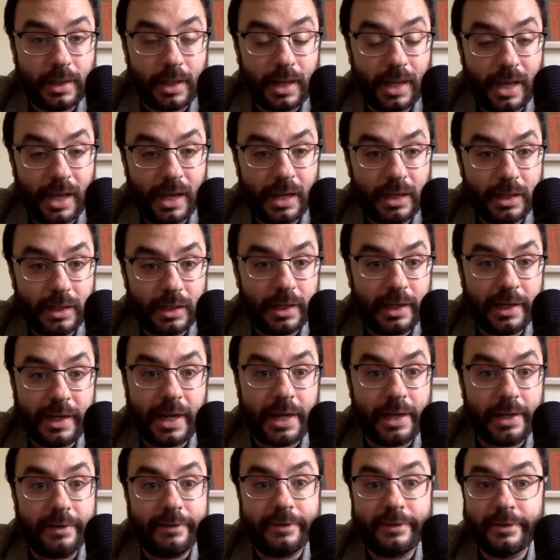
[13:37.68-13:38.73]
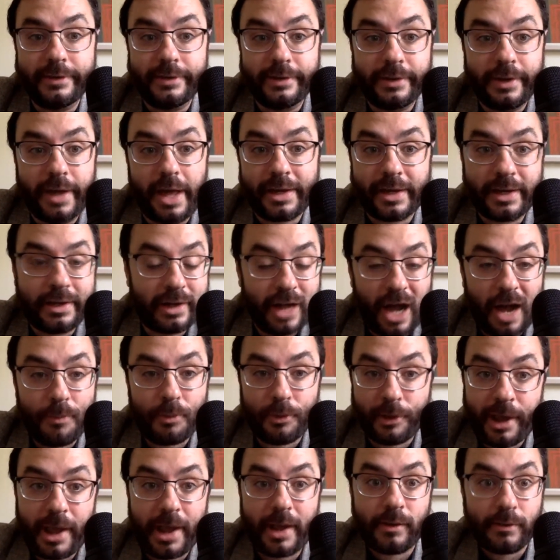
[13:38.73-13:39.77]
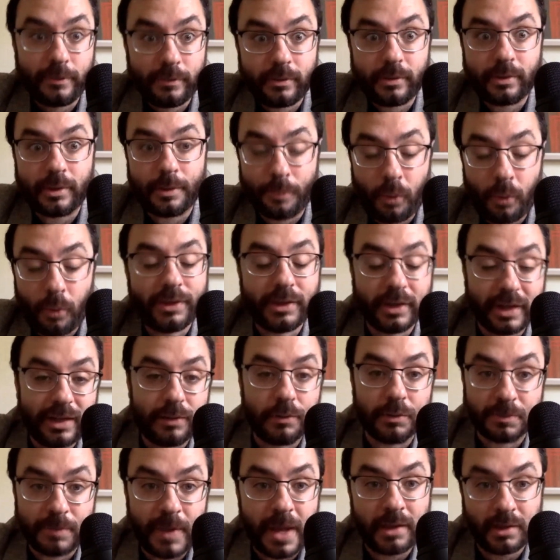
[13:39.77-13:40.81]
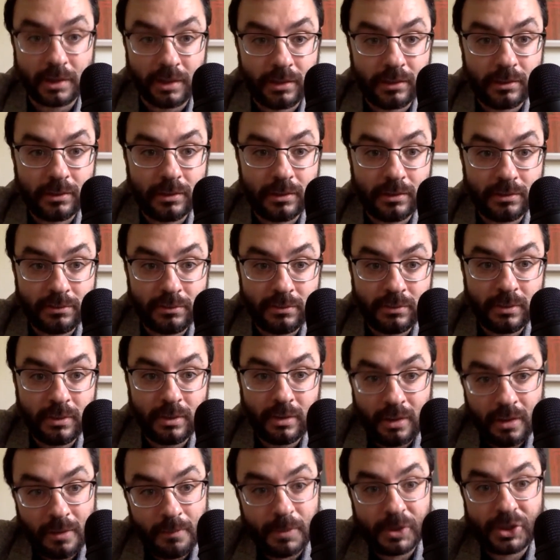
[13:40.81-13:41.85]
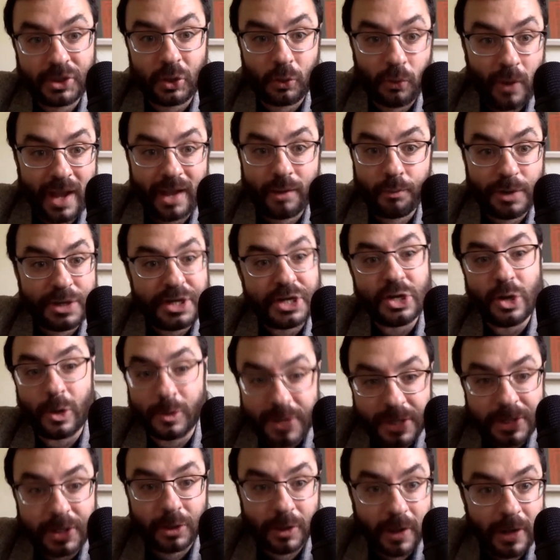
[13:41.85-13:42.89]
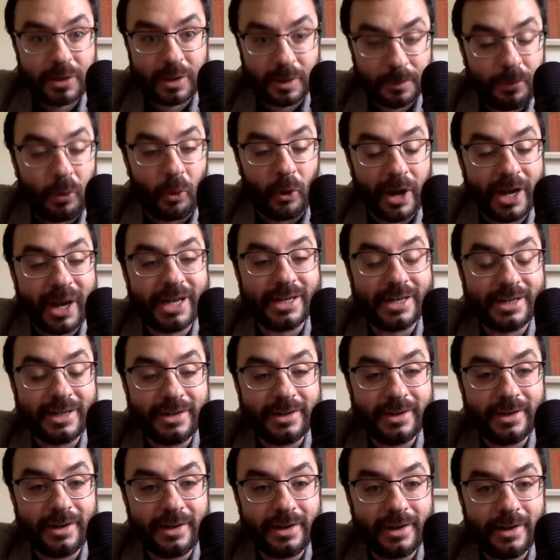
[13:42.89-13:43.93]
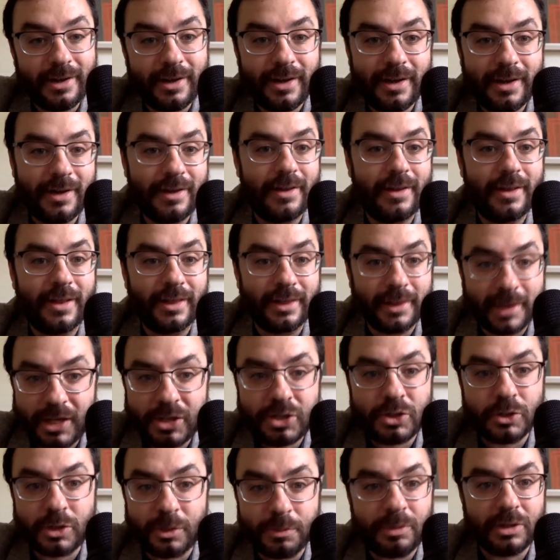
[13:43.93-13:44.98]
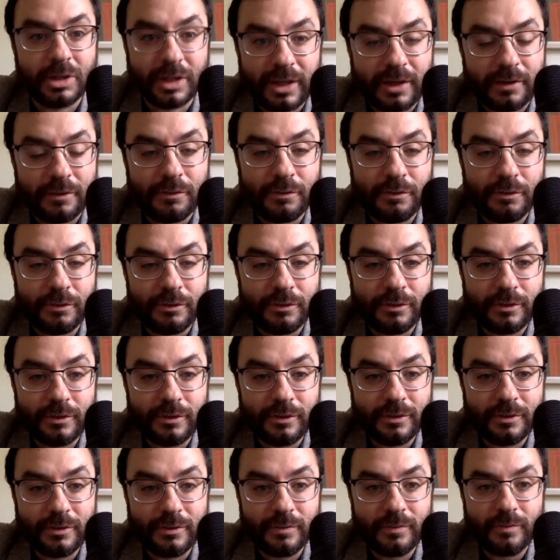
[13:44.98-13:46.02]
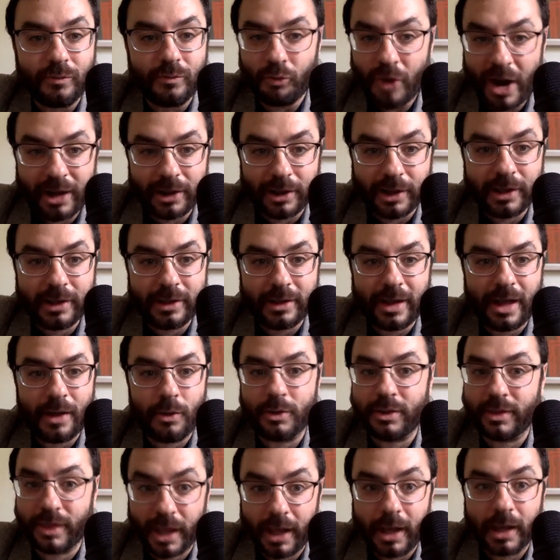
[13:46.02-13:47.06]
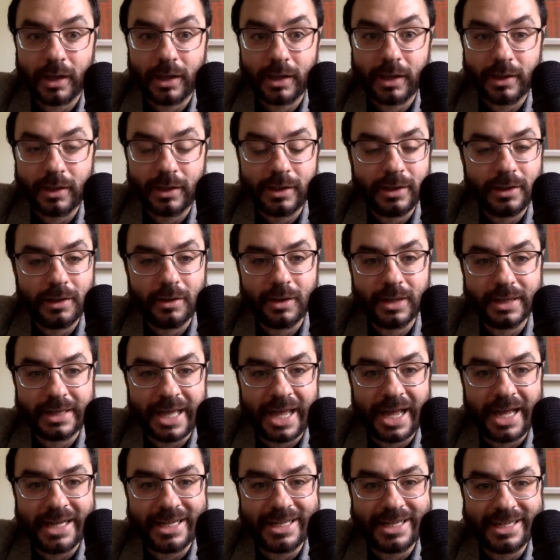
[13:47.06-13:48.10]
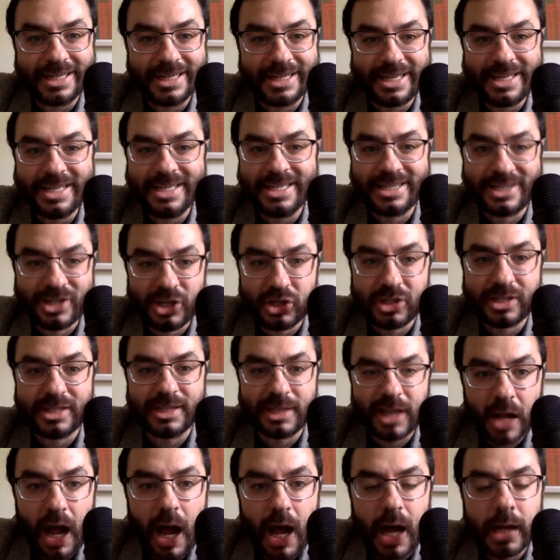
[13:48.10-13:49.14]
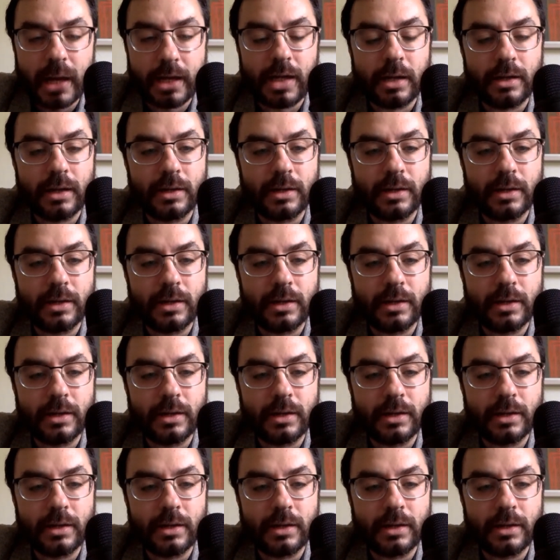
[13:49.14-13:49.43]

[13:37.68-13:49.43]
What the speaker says: And again, I can comprehend the point that he was making, but the way in which he articulated the point leads you to believe, rightly, I would think, that he's just not.